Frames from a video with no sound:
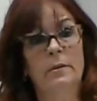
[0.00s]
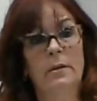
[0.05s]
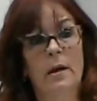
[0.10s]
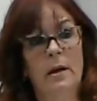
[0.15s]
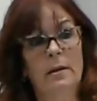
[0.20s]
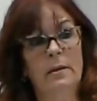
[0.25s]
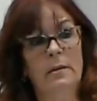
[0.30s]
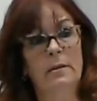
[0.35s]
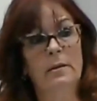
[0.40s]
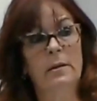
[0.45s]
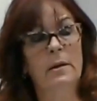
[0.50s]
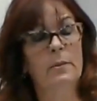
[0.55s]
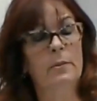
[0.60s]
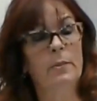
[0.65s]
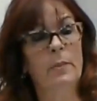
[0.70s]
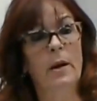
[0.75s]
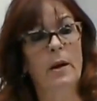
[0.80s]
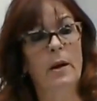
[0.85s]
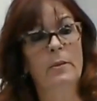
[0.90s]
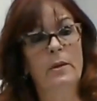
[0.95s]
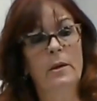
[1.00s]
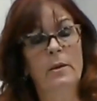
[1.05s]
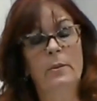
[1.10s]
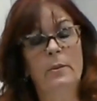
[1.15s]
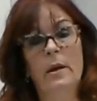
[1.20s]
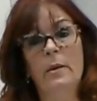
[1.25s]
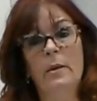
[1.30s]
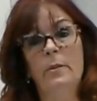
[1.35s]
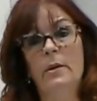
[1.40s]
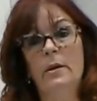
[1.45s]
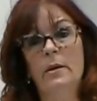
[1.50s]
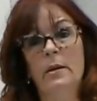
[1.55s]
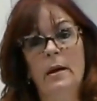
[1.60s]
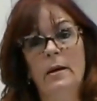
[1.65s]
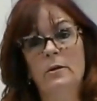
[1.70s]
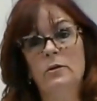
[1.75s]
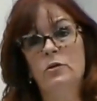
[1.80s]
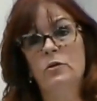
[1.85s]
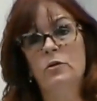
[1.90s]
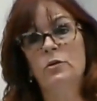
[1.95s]
I think there may be
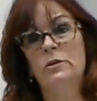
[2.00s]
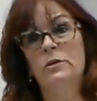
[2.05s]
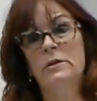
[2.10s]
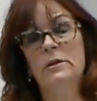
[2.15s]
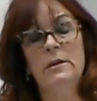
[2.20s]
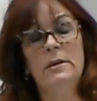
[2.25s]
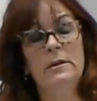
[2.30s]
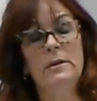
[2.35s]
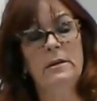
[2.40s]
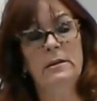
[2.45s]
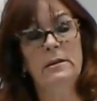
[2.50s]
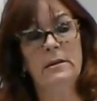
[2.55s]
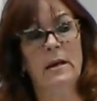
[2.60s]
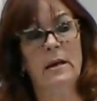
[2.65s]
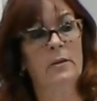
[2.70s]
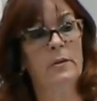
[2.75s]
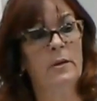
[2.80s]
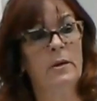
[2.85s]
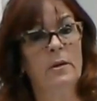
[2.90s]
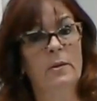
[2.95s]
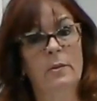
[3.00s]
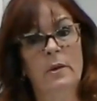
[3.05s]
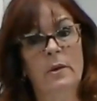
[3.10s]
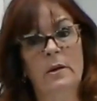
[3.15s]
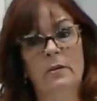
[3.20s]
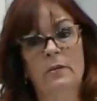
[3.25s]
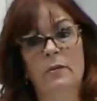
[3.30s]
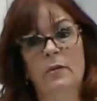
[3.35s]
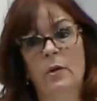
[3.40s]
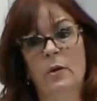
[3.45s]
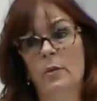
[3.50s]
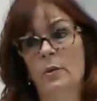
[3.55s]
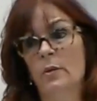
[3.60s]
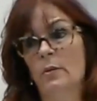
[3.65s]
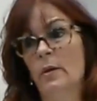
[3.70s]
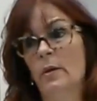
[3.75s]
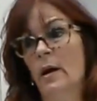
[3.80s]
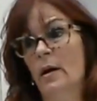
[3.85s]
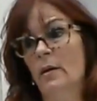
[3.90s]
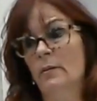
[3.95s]
like 2 CDs out there, me floating
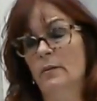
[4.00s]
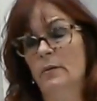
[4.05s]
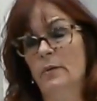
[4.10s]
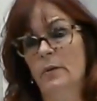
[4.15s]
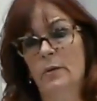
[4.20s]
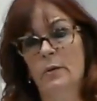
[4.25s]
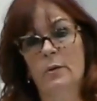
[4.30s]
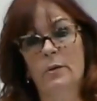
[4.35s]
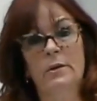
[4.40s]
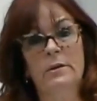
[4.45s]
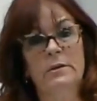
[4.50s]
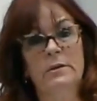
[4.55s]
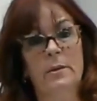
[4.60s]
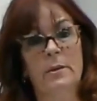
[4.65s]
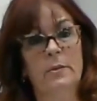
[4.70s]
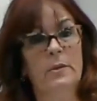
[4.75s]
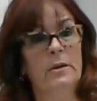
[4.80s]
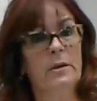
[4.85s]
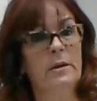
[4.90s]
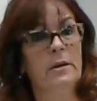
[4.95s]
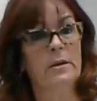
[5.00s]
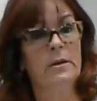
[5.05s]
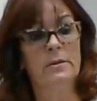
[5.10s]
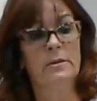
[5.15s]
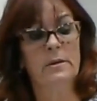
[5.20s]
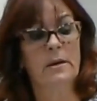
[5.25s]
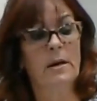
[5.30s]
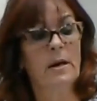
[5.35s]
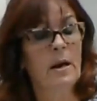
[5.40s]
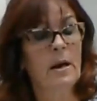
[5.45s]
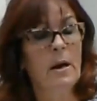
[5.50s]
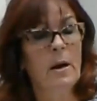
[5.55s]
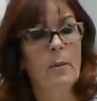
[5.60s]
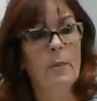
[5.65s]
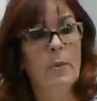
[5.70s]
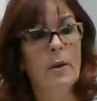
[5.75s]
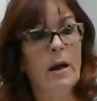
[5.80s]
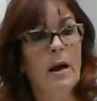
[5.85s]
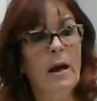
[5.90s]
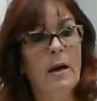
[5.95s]
around for 30-something years.
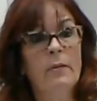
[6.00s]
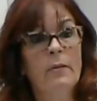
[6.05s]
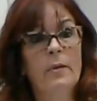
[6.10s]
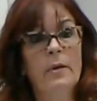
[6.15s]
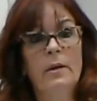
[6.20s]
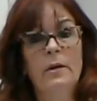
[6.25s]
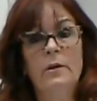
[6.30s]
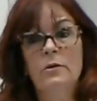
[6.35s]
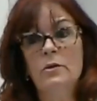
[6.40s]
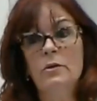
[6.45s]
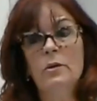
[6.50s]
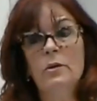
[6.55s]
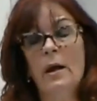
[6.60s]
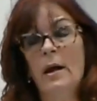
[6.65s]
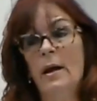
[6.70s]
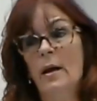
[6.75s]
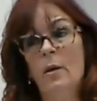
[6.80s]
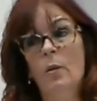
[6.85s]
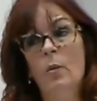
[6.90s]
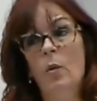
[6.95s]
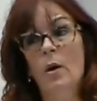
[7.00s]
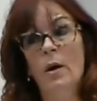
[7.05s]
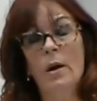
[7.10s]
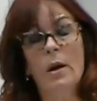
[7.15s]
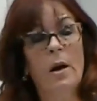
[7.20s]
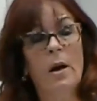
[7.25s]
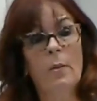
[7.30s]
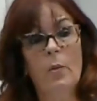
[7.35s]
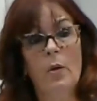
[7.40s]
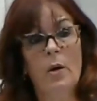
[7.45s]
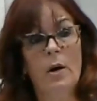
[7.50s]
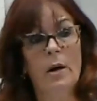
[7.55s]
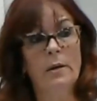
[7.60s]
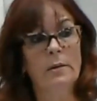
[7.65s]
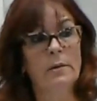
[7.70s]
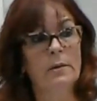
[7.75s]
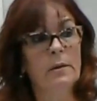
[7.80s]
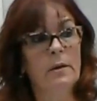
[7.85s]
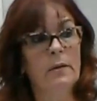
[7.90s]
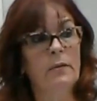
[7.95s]
But I really do like a
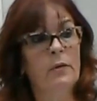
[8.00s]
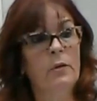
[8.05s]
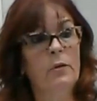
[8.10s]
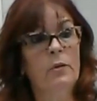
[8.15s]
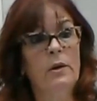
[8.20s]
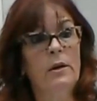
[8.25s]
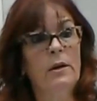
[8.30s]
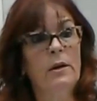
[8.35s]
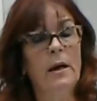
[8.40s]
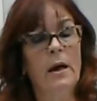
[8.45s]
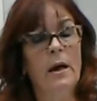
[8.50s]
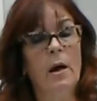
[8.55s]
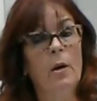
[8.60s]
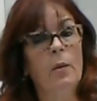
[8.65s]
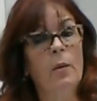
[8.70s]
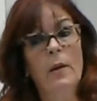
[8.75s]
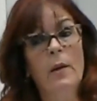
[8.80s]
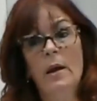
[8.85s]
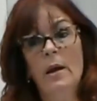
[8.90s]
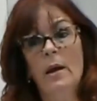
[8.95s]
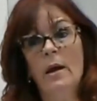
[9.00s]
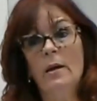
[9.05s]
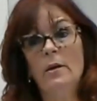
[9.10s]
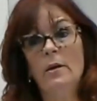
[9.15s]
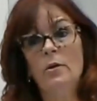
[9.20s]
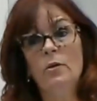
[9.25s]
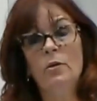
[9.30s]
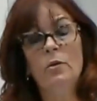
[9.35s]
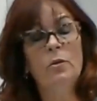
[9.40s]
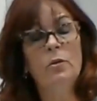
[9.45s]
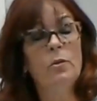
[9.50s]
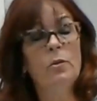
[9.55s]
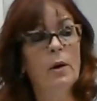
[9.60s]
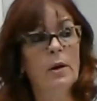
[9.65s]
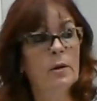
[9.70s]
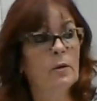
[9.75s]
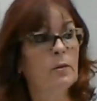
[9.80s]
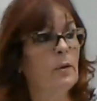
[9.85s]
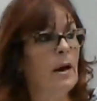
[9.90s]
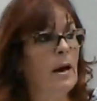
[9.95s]
one-on-one. If you need help and you
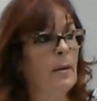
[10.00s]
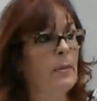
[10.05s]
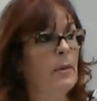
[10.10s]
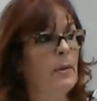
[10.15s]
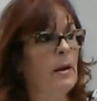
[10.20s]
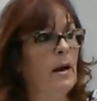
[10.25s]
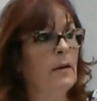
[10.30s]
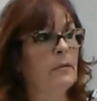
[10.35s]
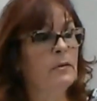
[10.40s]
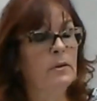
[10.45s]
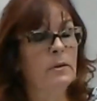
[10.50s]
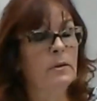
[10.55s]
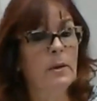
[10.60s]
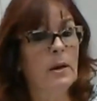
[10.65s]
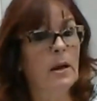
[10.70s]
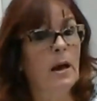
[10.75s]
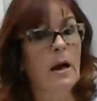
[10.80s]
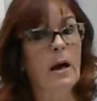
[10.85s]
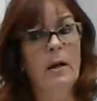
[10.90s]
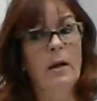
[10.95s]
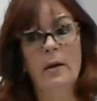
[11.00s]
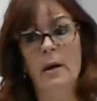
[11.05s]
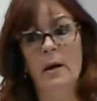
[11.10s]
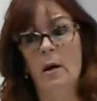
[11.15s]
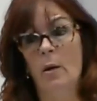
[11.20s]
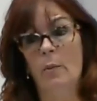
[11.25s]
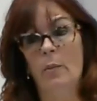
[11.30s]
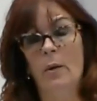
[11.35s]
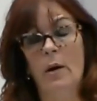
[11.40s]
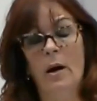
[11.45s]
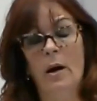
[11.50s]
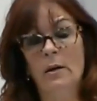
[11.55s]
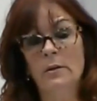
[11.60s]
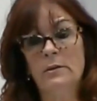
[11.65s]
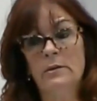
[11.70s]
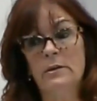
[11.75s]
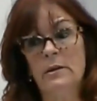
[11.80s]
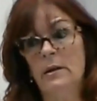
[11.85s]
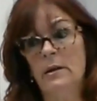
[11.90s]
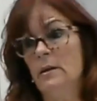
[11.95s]
want to grab me after me, I'll help. I'll
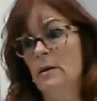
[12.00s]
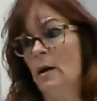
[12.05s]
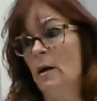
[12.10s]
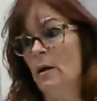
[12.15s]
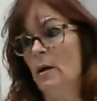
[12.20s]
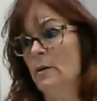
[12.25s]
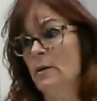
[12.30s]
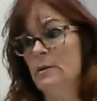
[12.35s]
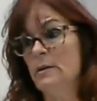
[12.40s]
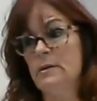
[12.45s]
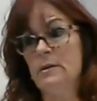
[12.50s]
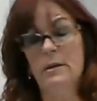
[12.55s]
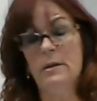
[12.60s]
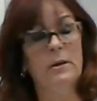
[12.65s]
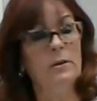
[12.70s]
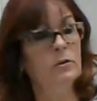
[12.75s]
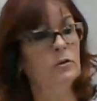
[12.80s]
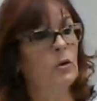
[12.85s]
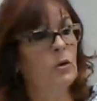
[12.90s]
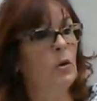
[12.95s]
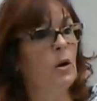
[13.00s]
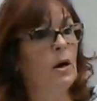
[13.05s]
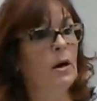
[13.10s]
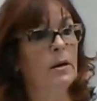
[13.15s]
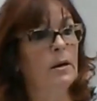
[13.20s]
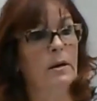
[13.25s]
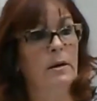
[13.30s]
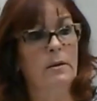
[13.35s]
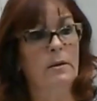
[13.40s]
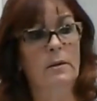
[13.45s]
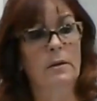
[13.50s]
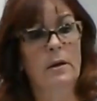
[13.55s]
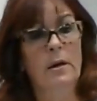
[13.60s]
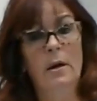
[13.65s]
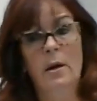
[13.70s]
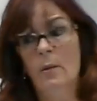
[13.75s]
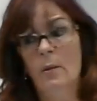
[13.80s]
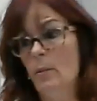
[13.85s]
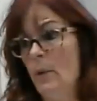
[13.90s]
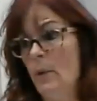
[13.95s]
sit and I'll listen and talk and
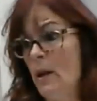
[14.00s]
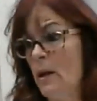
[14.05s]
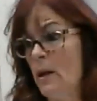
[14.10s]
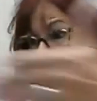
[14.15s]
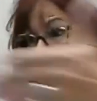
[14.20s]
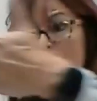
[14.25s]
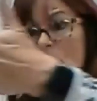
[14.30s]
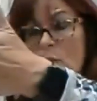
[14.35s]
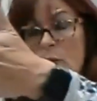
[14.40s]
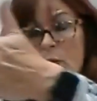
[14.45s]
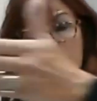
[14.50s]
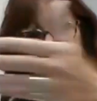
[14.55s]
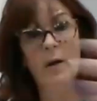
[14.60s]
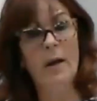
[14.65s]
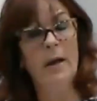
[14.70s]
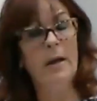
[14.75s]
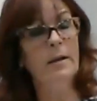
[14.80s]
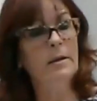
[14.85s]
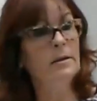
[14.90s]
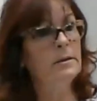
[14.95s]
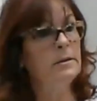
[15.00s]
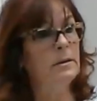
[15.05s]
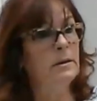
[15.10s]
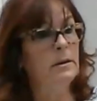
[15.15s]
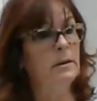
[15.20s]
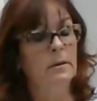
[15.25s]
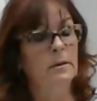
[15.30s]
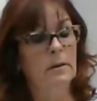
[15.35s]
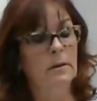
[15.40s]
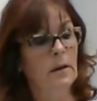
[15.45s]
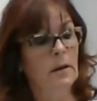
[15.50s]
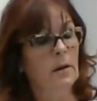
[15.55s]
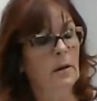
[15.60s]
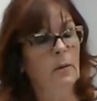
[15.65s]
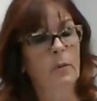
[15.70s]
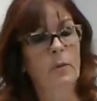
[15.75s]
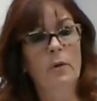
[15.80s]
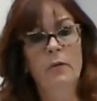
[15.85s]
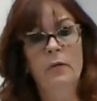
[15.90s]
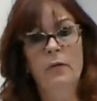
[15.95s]
make new friends, and
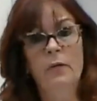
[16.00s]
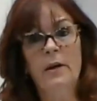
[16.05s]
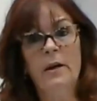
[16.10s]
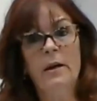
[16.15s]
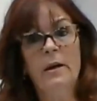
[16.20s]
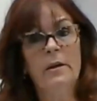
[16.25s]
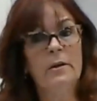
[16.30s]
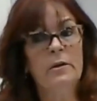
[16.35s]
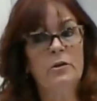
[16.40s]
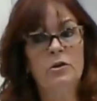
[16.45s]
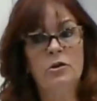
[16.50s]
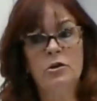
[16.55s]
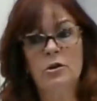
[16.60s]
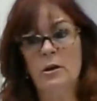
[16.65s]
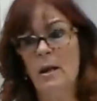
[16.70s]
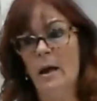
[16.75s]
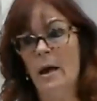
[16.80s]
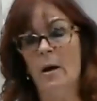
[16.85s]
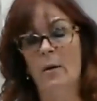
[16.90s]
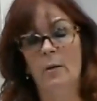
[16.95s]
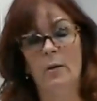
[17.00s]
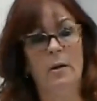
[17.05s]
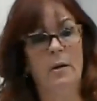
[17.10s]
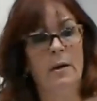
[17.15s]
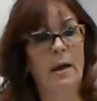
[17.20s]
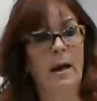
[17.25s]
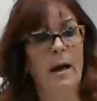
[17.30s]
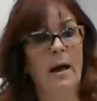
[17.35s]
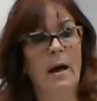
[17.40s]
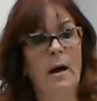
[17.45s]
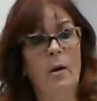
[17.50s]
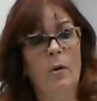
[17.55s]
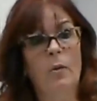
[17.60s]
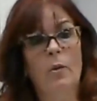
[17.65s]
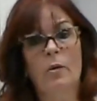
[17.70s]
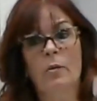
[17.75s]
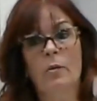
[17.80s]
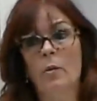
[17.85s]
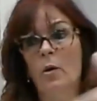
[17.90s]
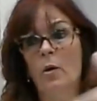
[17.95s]
we'll figure this shit out on how
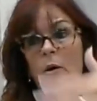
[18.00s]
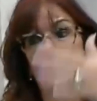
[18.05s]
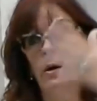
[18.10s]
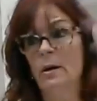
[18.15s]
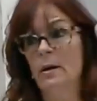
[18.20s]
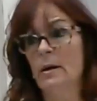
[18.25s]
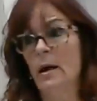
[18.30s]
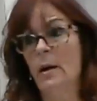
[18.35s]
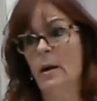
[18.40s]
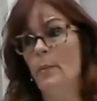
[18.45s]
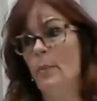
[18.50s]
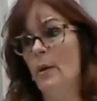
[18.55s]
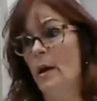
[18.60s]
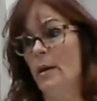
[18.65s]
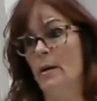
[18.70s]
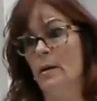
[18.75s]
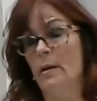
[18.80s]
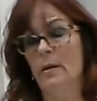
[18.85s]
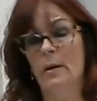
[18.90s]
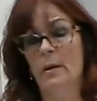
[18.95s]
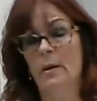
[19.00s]
we're all going to get better.